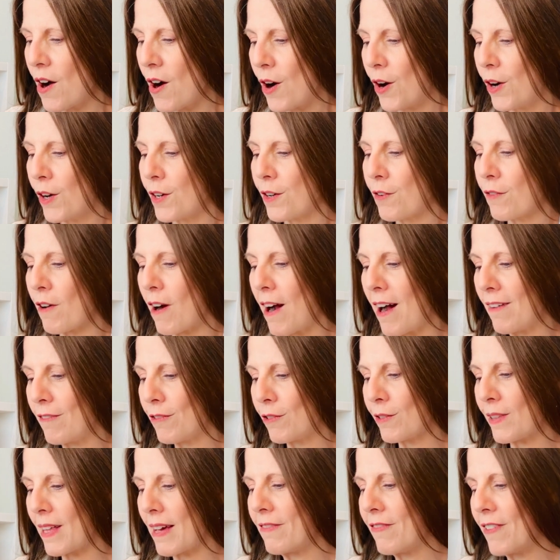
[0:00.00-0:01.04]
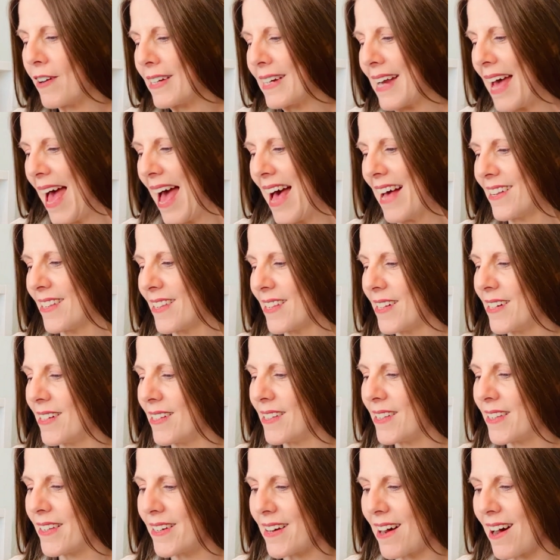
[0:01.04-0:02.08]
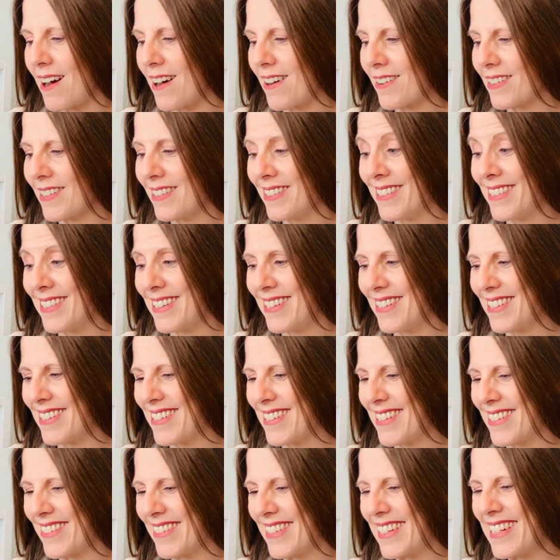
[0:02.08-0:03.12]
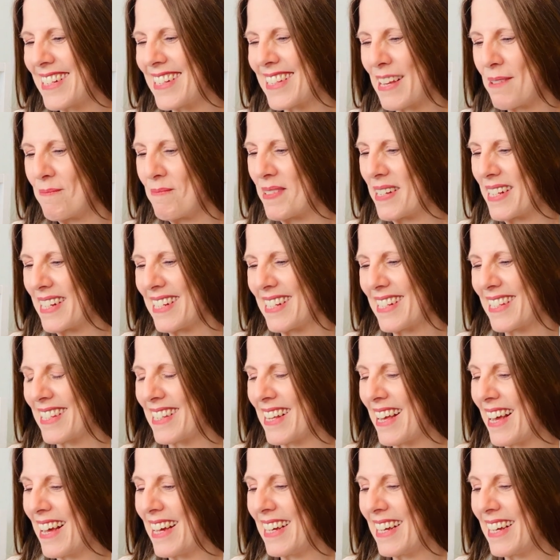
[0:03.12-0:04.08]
On arrival, they find a house that is stark and sinister in its emptiness.